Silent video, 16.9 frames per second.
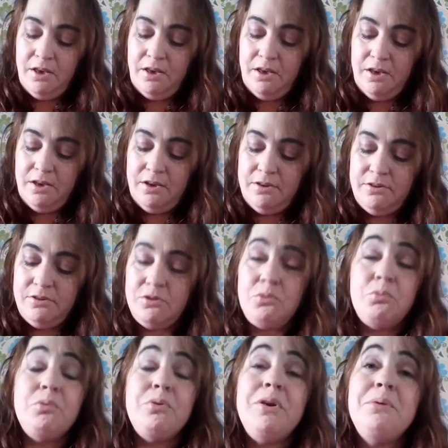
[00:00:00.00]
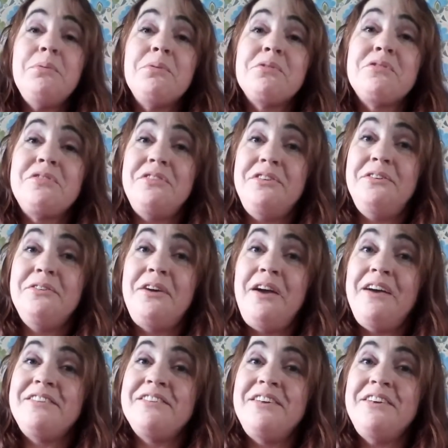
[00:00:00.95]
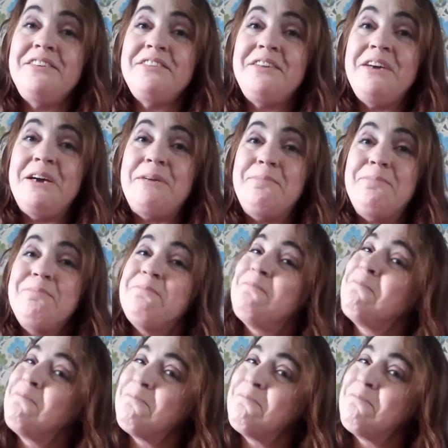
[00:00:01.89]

and we will see you guys next time.